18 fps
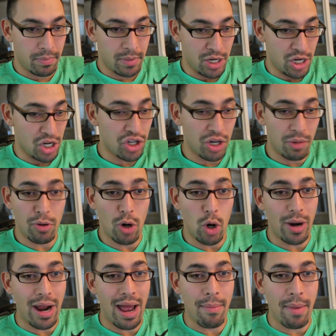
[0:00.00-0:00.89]
conditioning
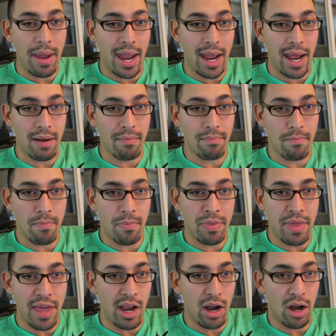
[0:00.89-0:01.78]
program, and
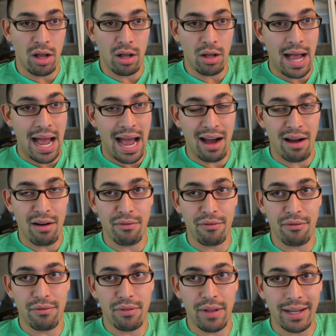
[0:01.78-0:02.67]
they all
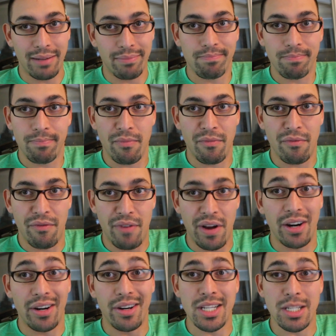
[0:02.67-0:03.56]
have like
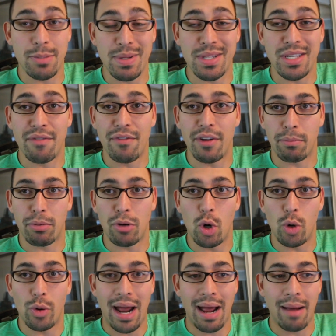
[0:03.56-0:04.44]
very specific
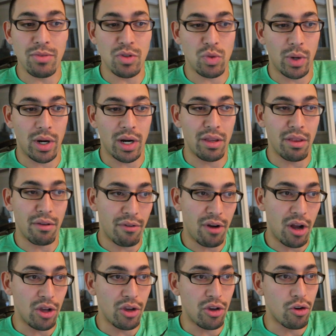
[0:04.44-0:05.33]
programs where the
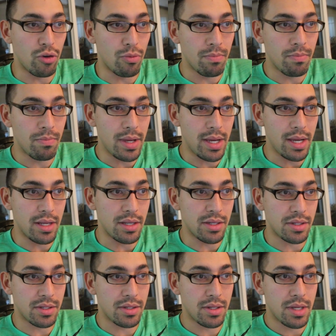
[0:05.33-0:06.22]
volume
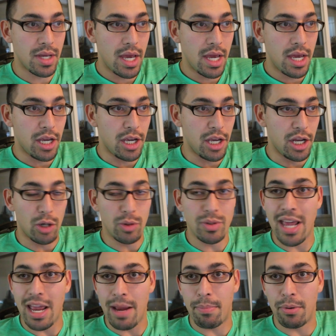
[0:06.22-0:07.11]
is,
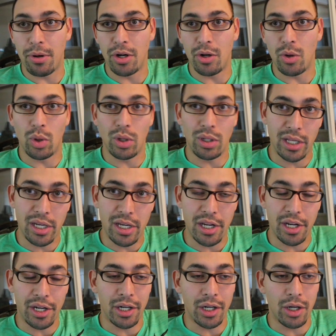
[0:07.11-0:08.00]
tapered or
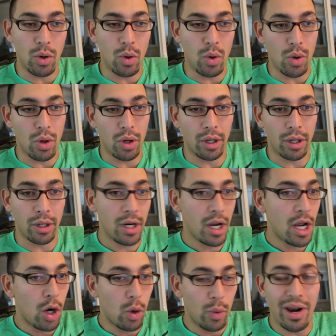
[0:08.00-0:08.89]
linear or
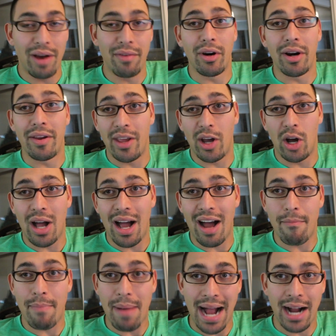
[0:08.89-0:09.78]
whatever, and they all
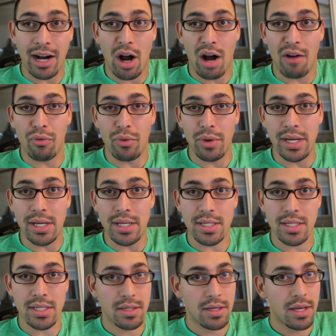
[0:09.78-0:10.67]
have back off
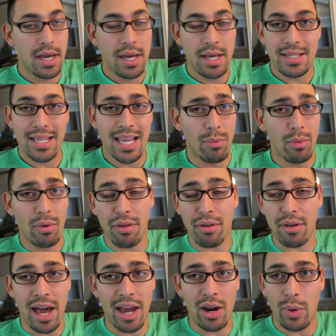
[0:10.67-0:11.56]
weeks. Same
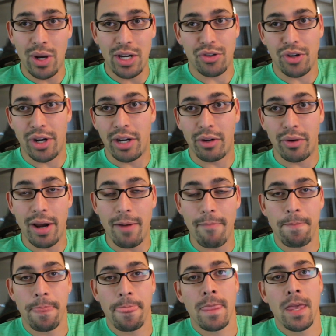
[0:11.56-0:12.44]
with kind of weight training,
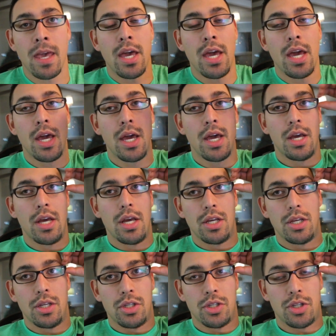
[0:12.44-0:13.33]
right?
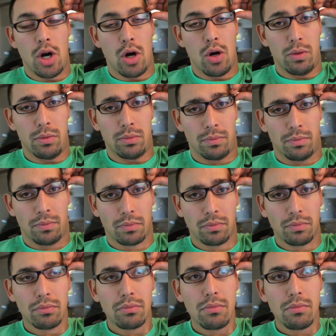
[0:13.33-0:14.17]
So